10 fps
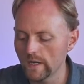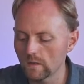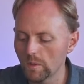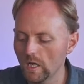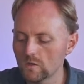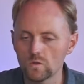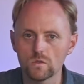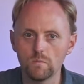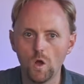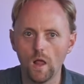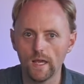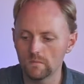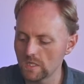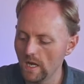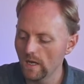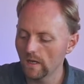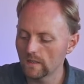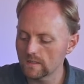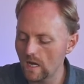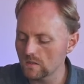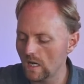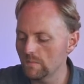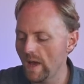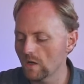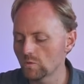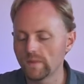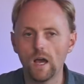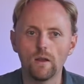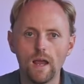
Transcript: earplugs or small items in this outside pouch without